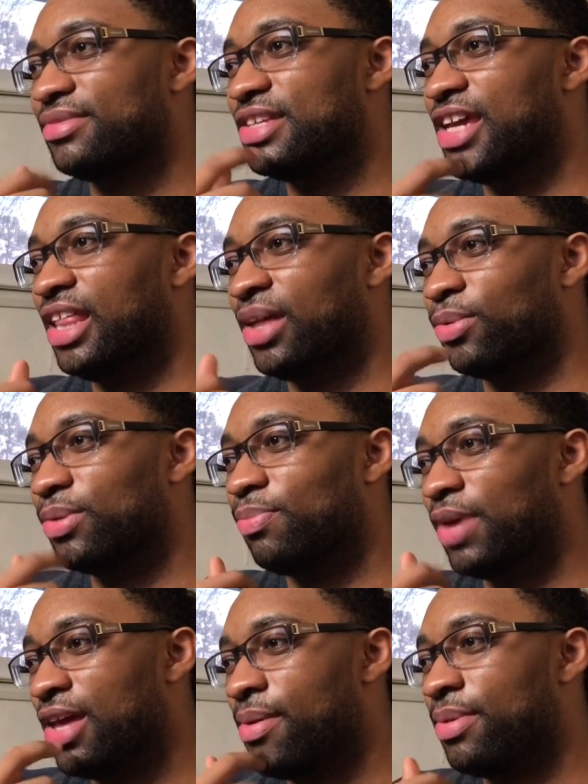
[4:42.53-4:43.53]
dealing with
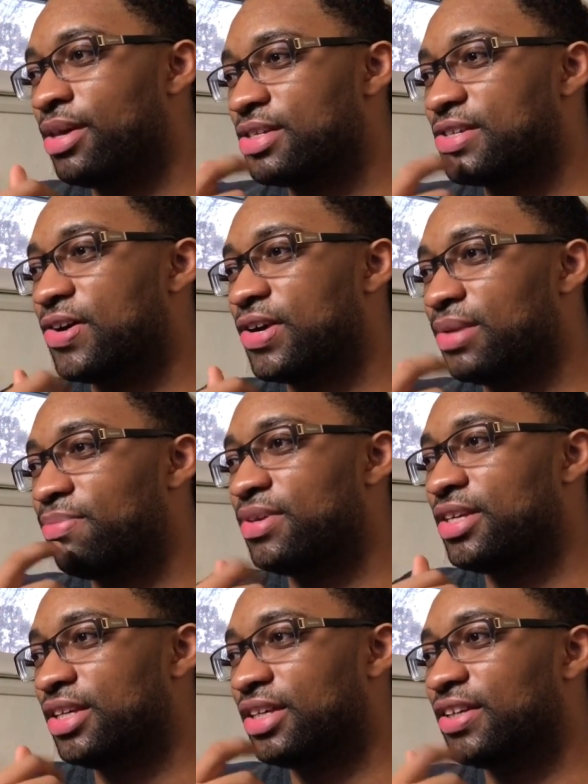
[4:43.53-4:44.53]
baby is going to
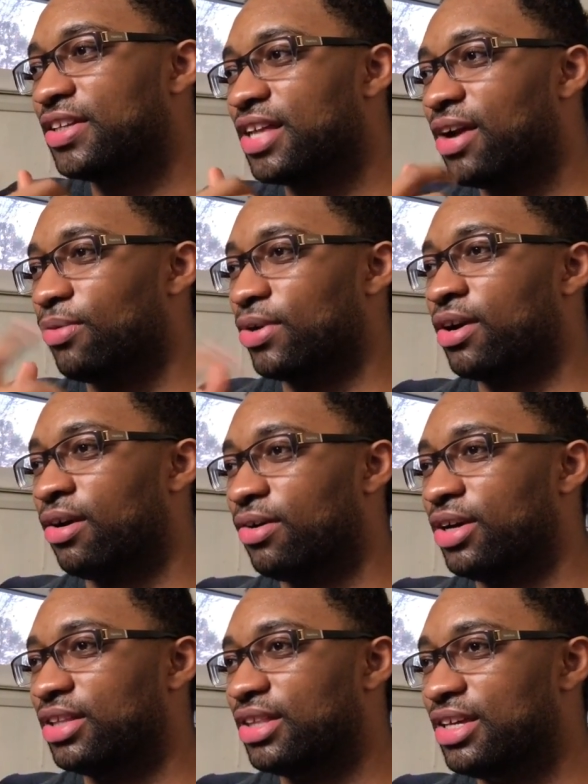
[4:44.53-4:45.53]
be a
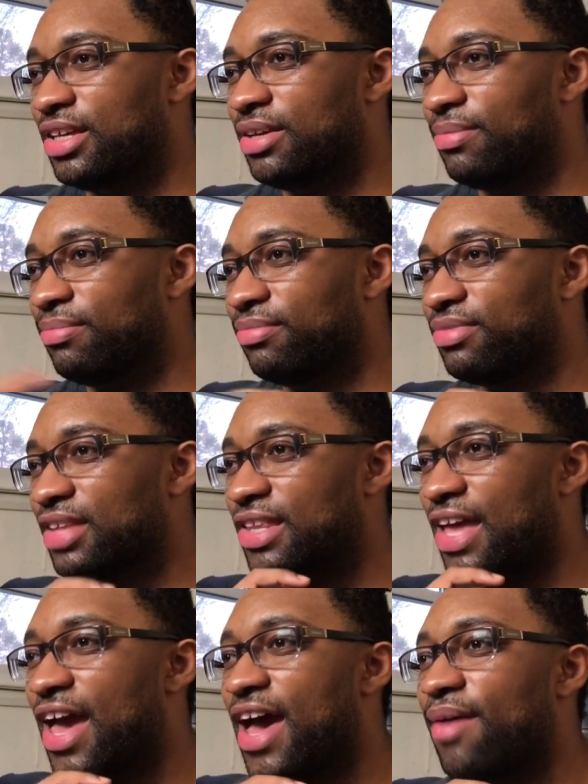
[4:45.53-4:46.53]
recurring theme that
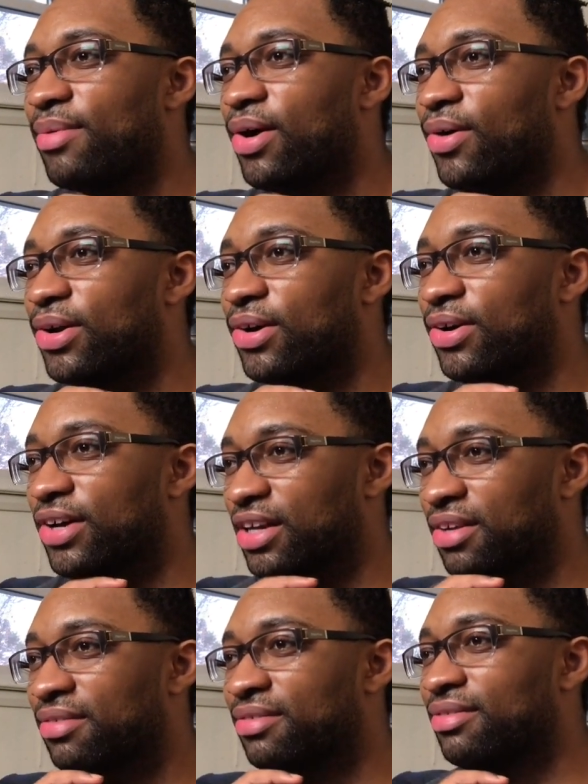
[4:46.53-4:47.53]
they have going on
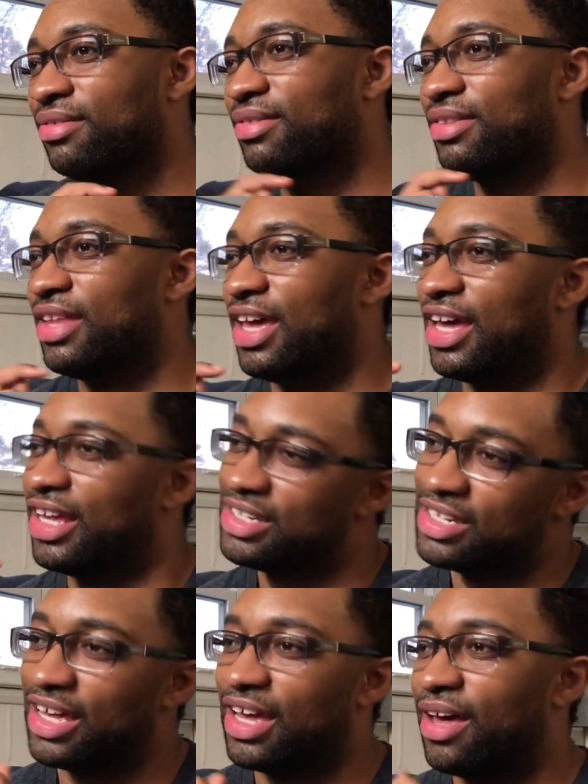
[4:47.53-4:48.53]

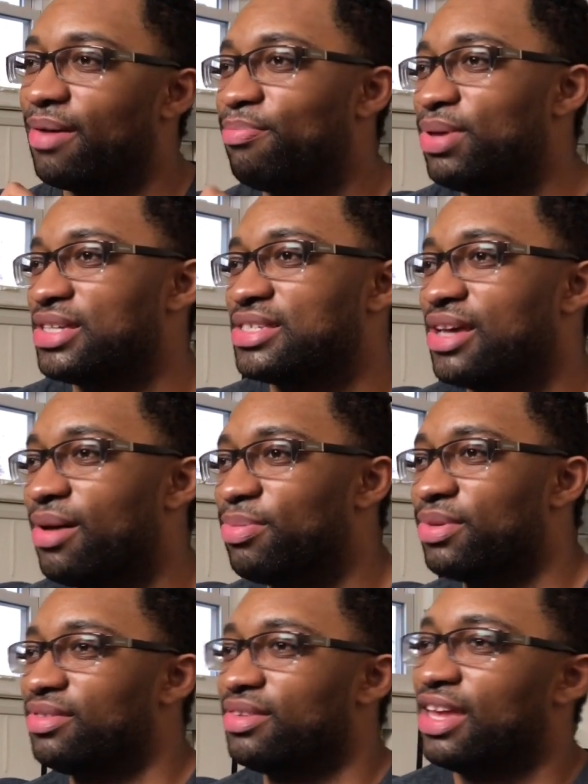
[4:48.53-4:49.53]
that uh, picks up
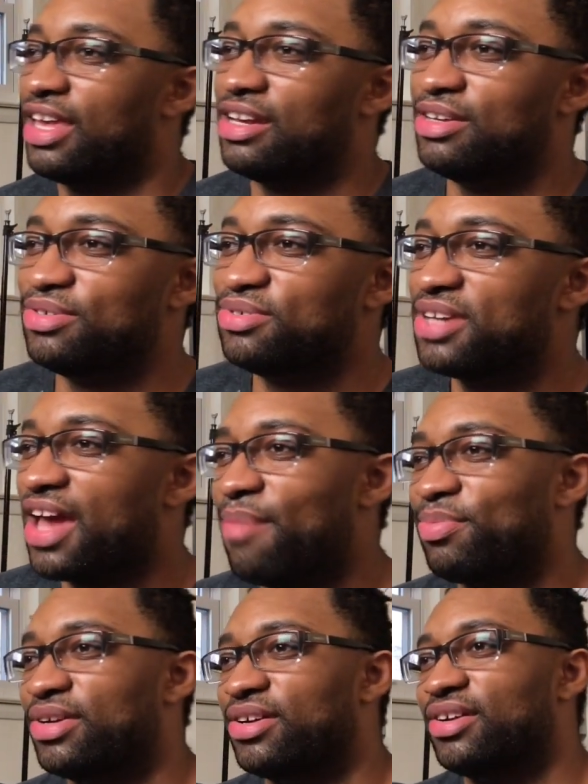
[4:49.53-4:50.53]
in a new
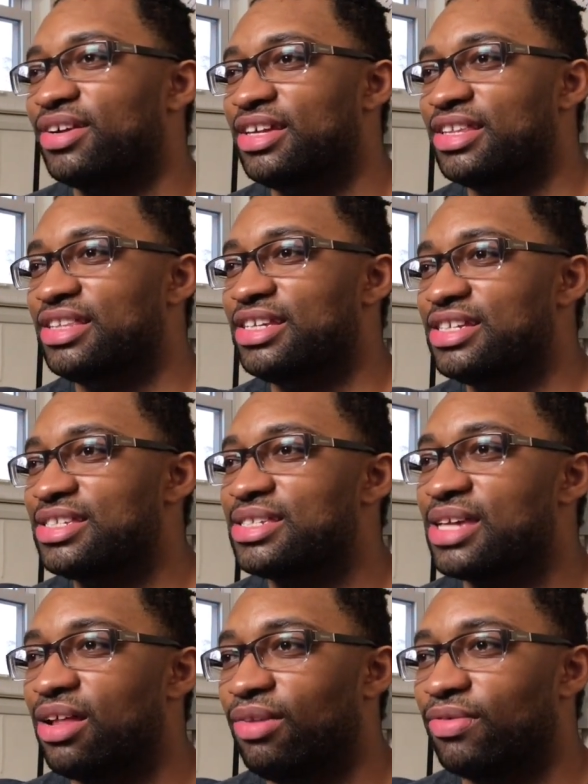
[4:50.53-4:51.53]
chapter in the
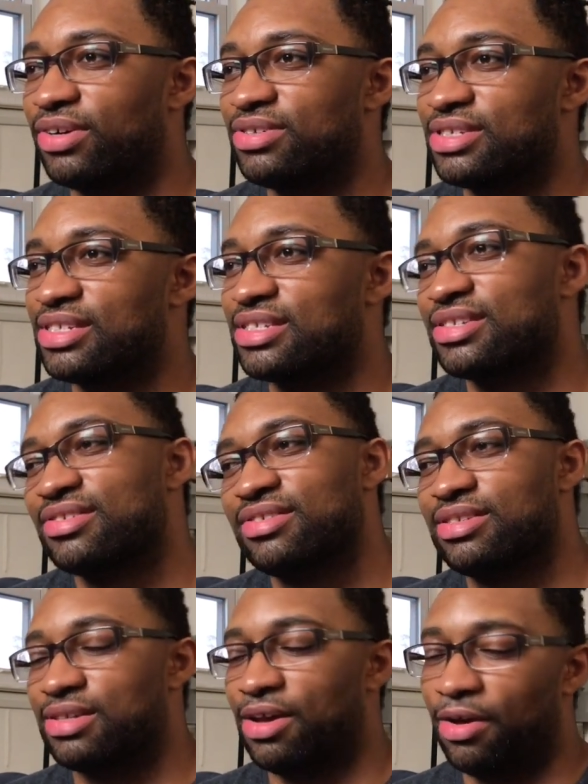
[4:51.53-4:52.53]
Cell verses.
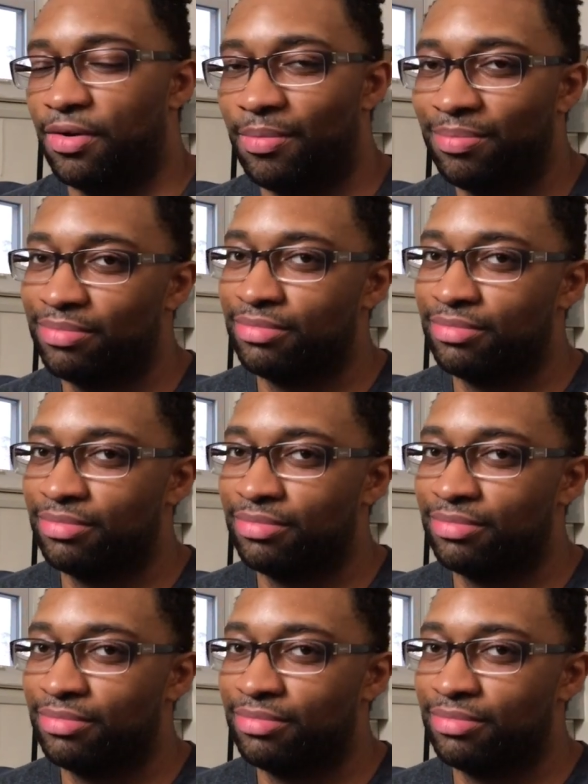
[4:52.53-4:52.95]
So